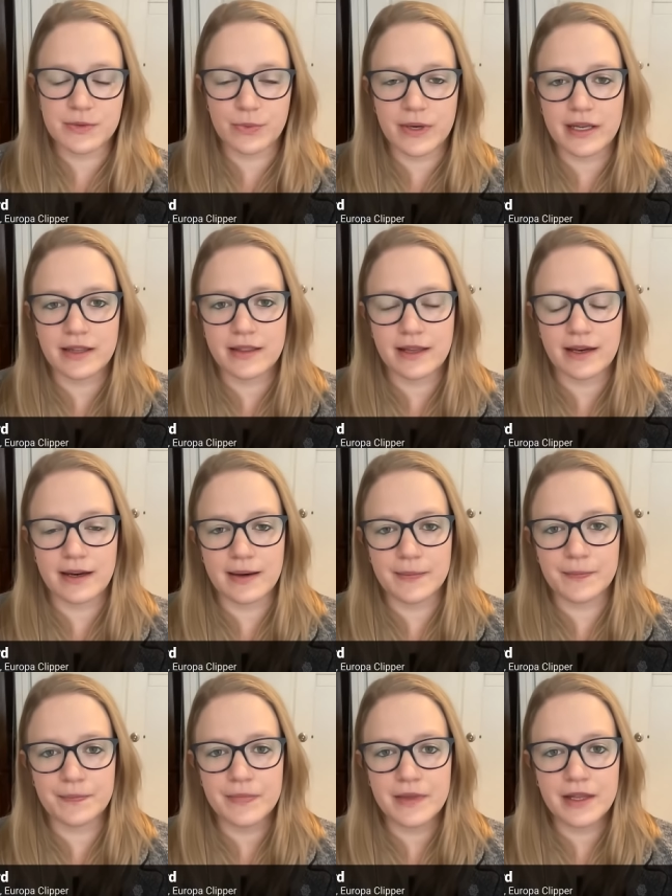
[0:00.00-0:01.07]
with
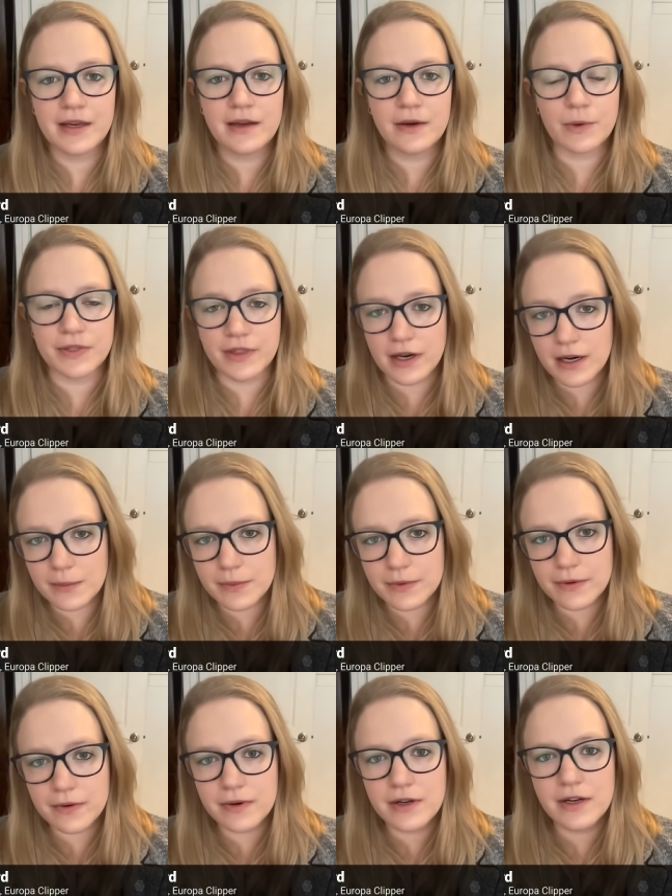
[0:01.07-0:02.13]
the
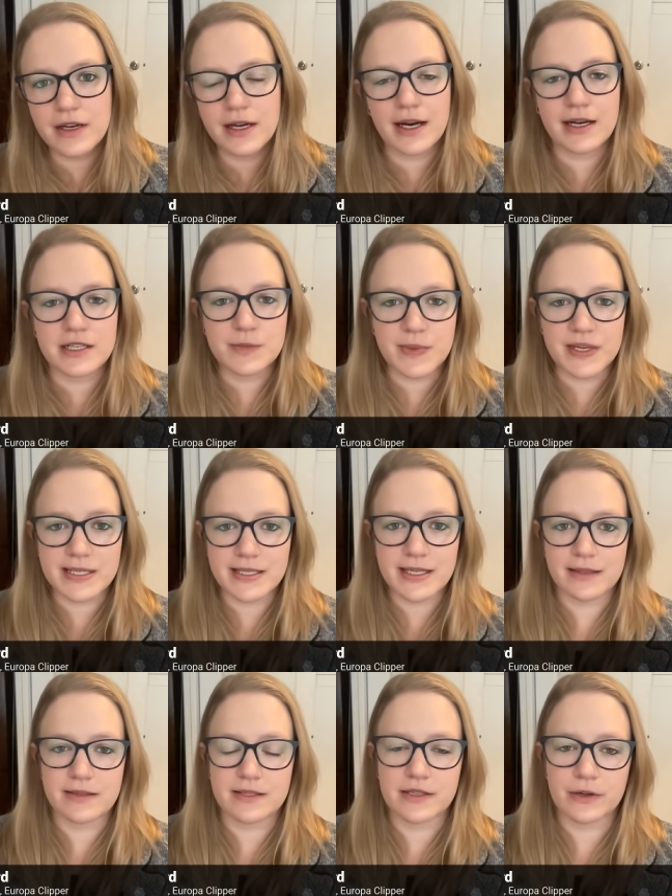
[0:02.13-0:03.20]
Hubble Space
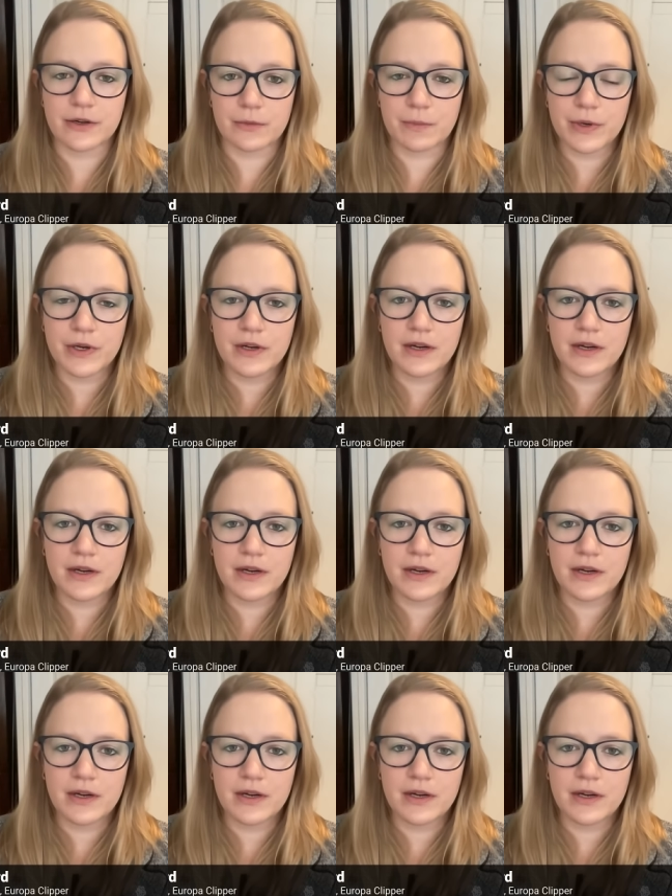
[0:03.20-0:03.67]
Telescope.